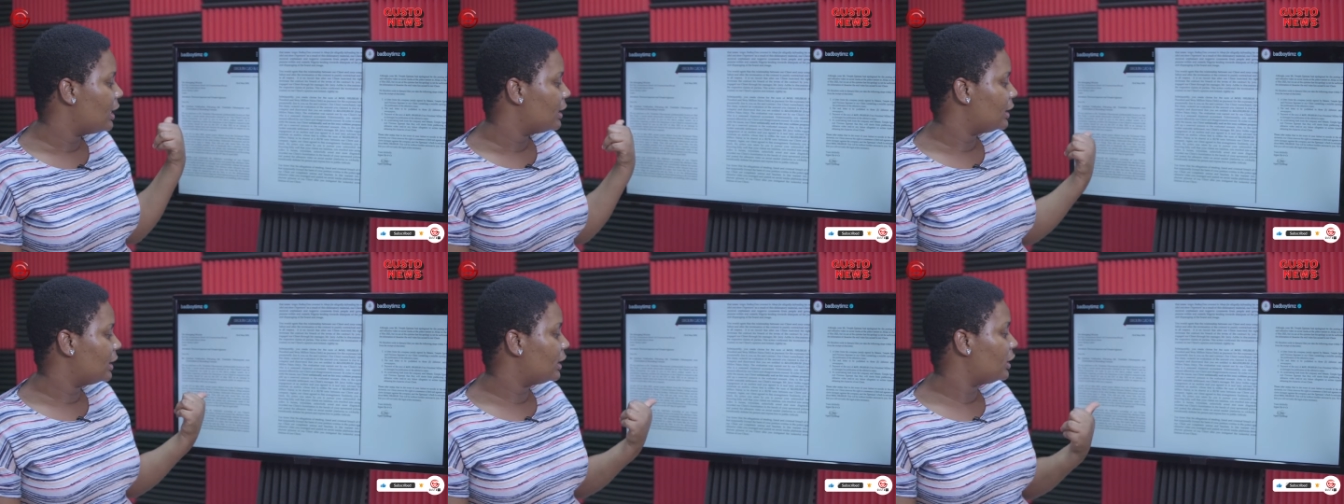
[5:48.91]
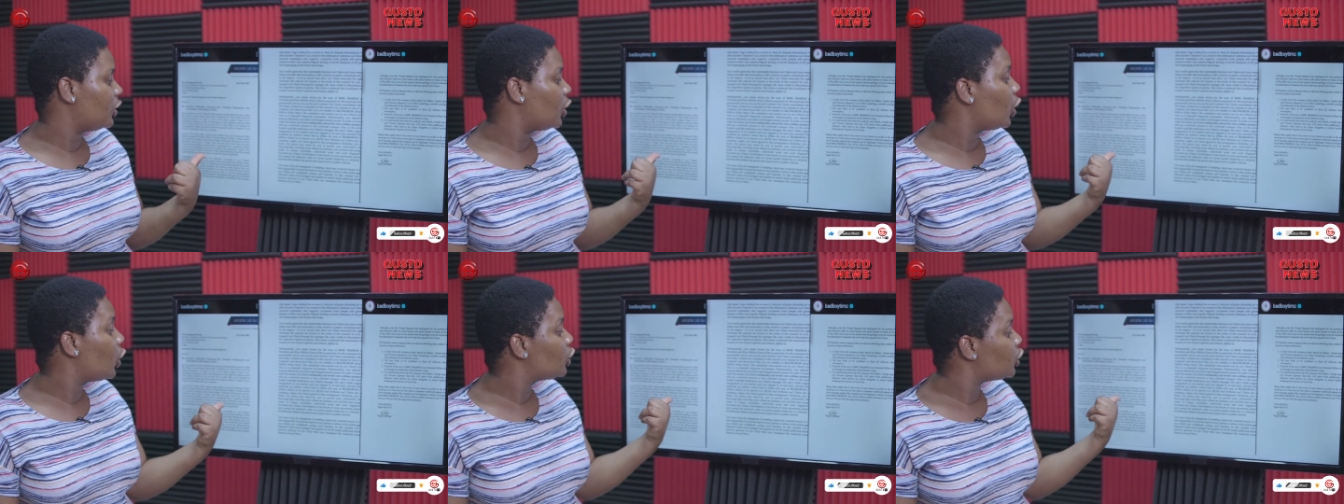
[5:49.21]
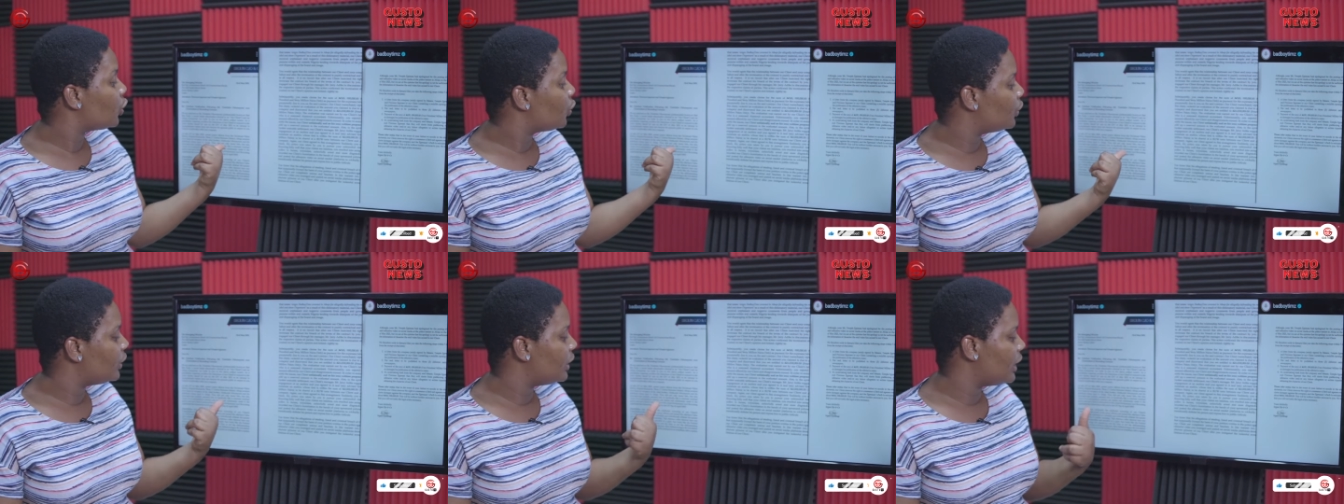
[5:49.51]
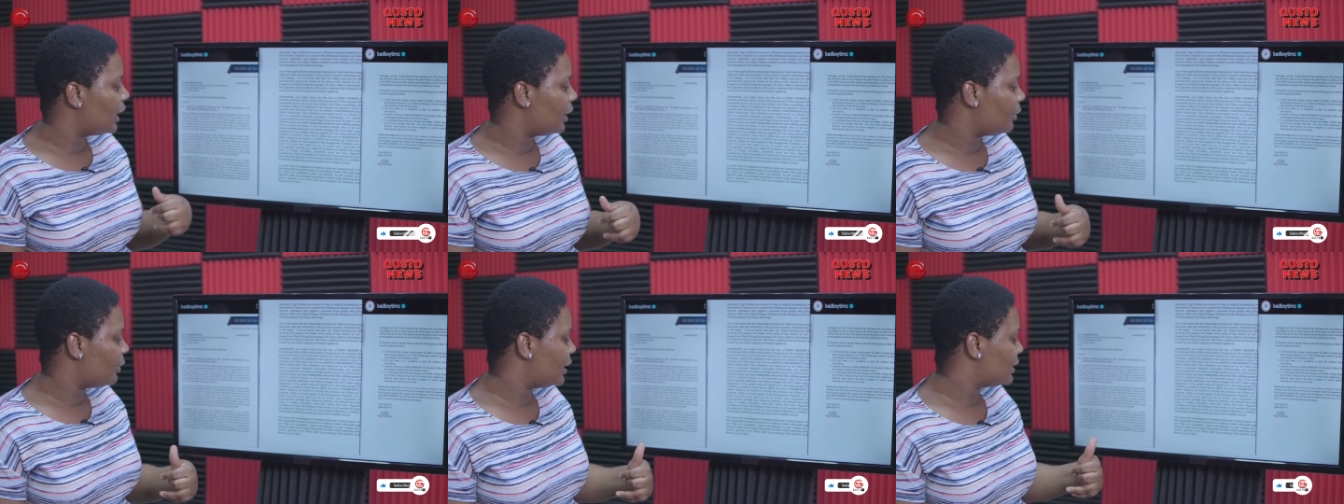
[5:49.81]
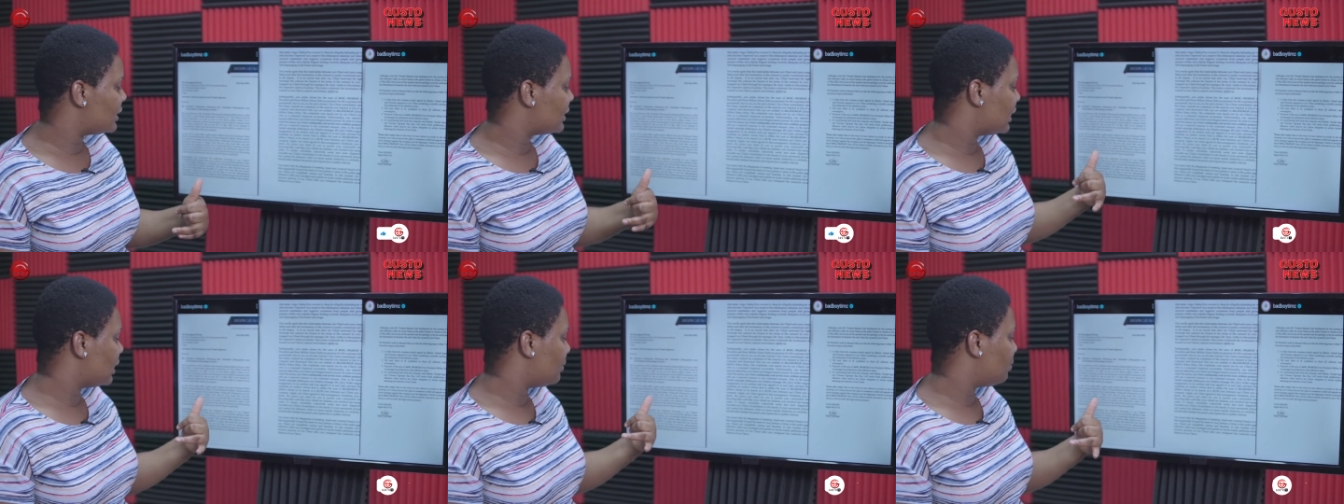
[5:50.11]
They did not only
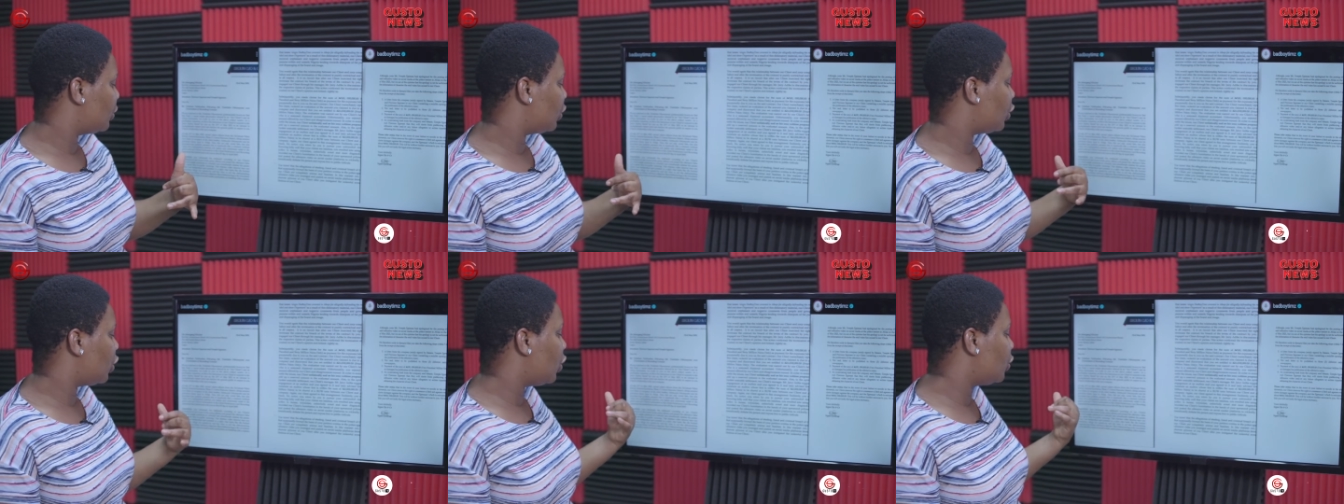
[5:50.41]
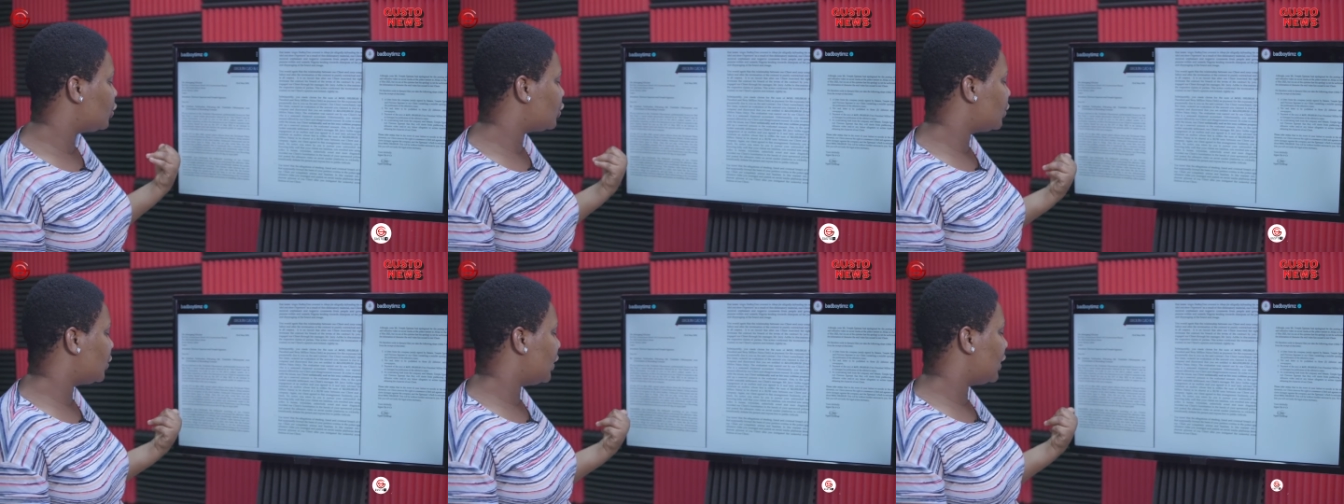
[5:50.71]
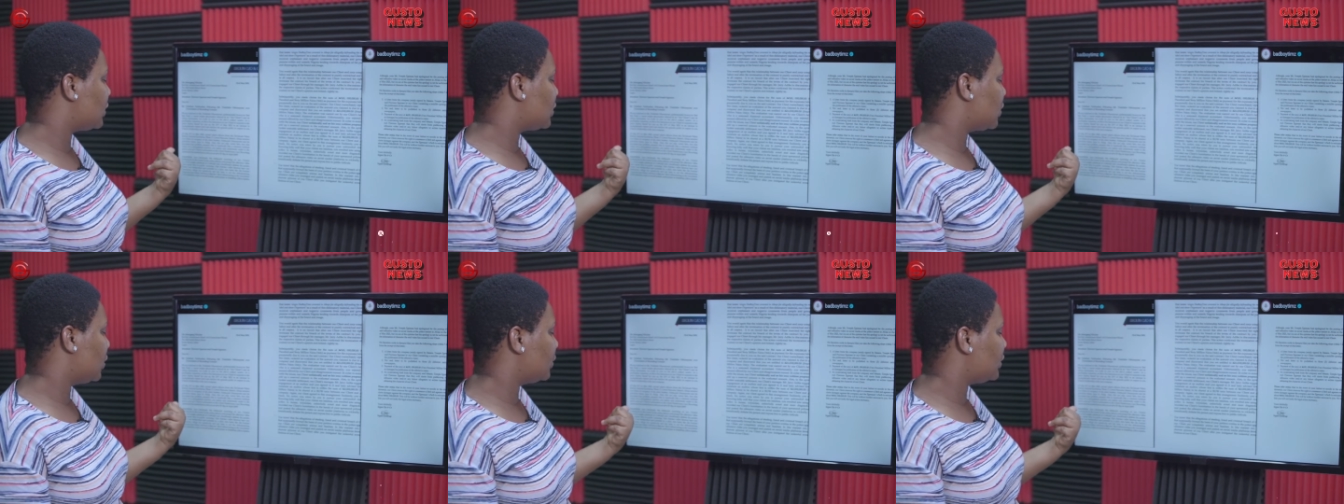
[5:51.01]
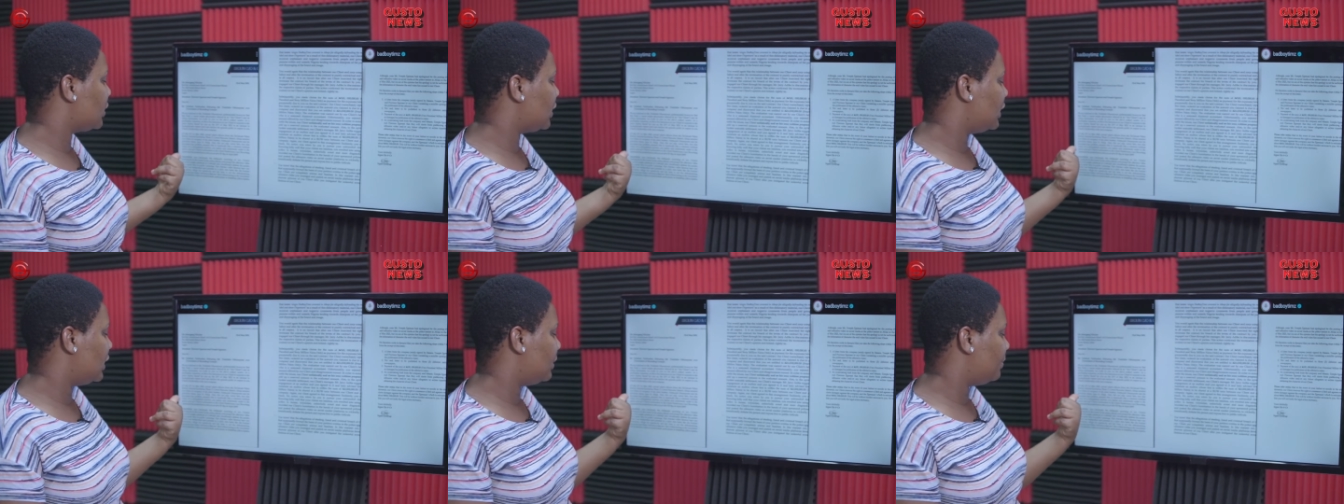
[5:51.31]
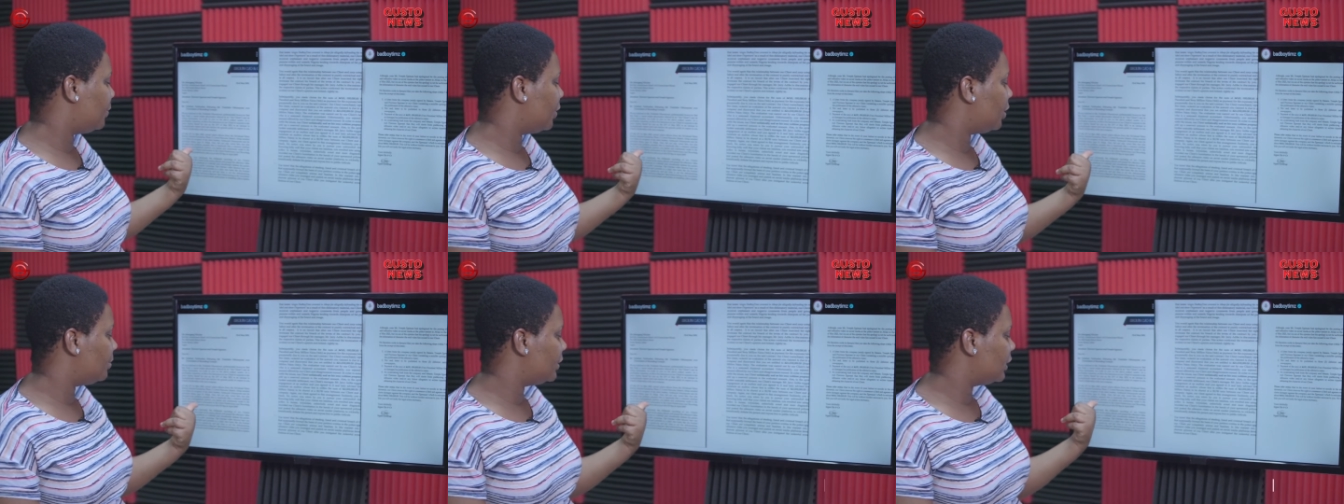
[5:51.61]
arrest him but also assaulted
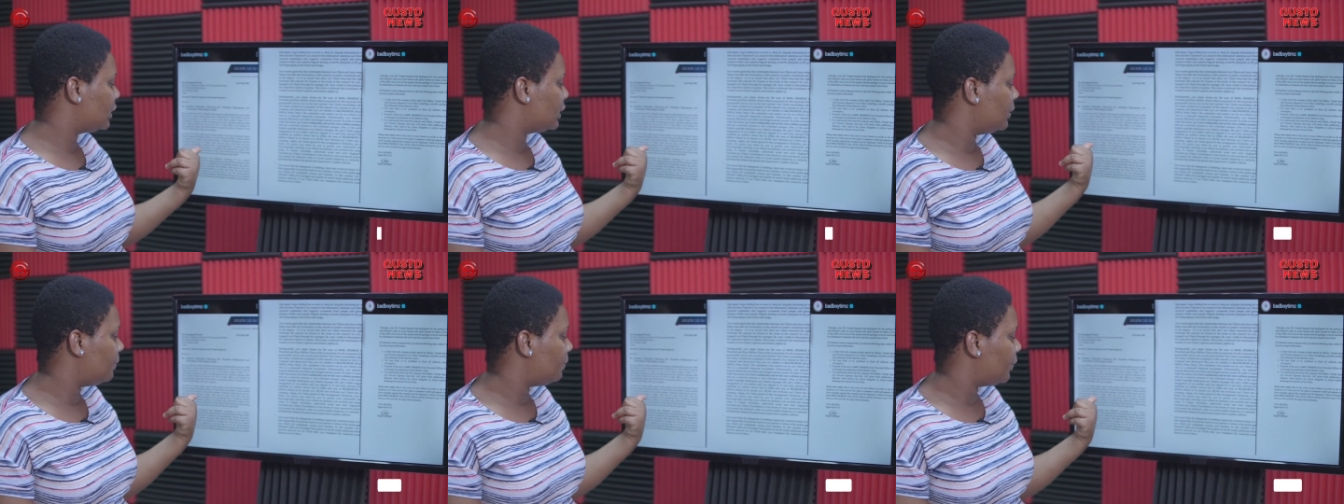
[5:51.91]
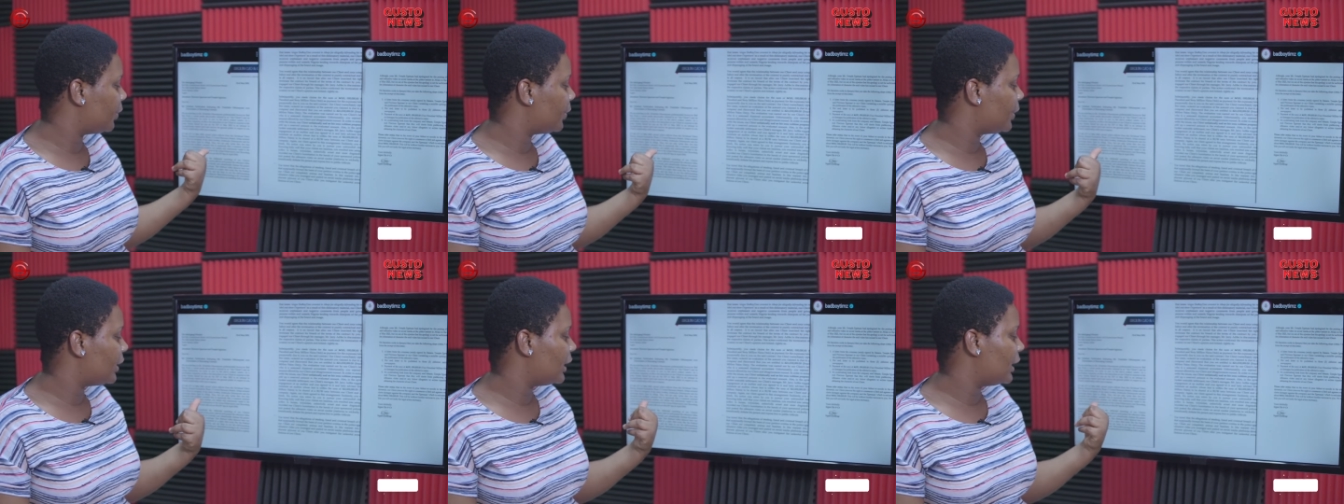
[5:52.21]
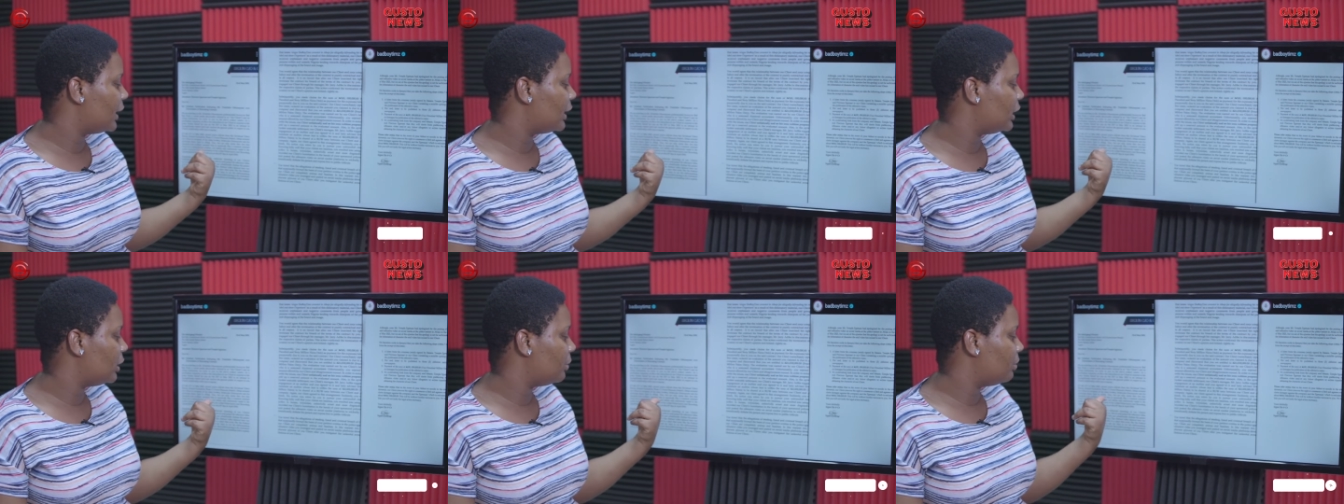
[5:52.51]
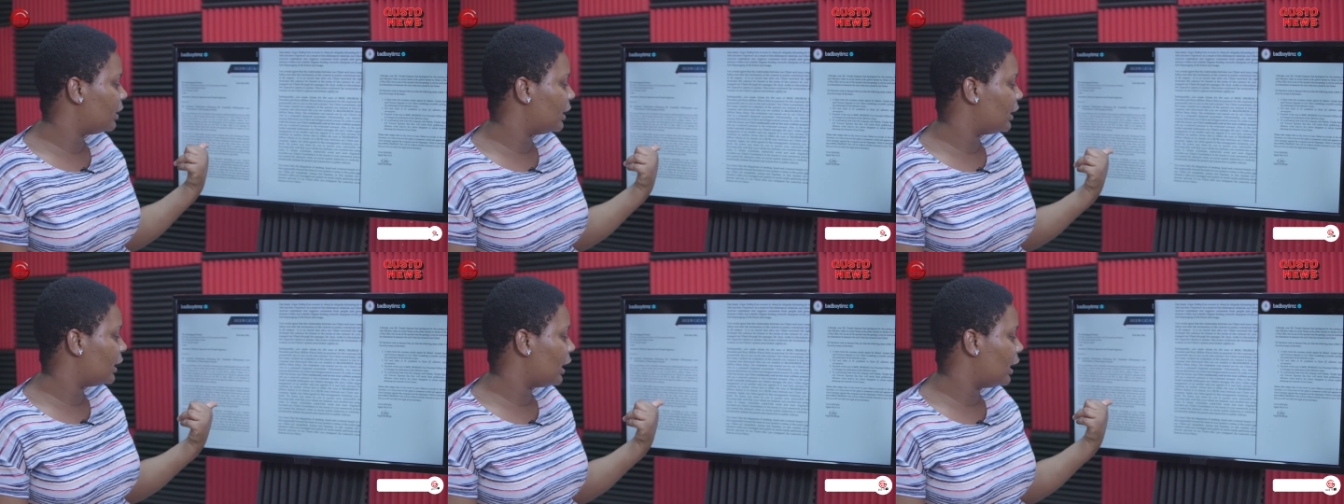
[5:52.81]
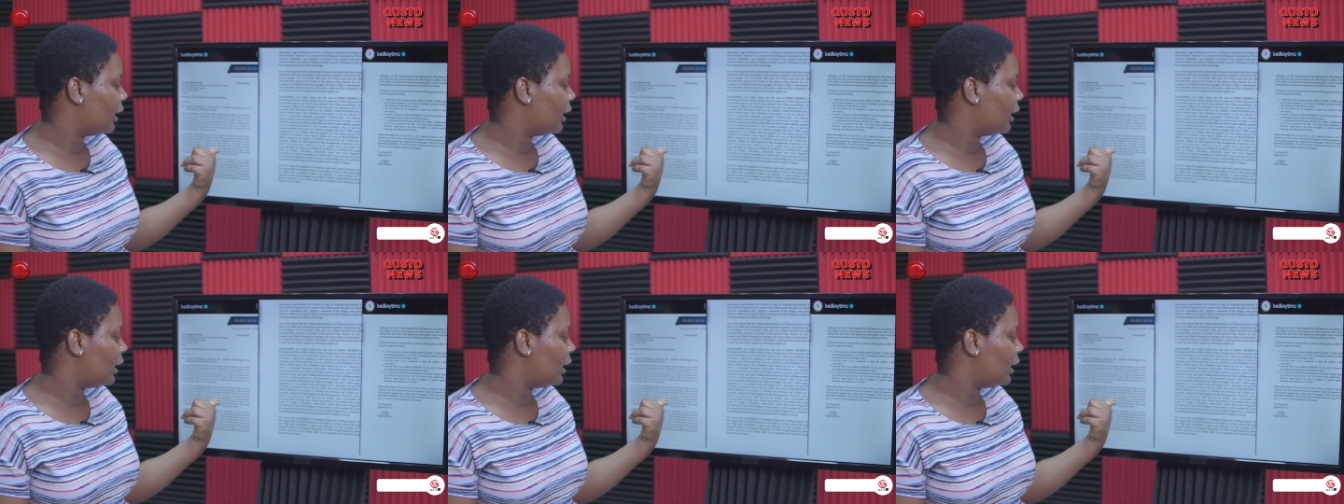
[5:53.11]
and publicly paraded him in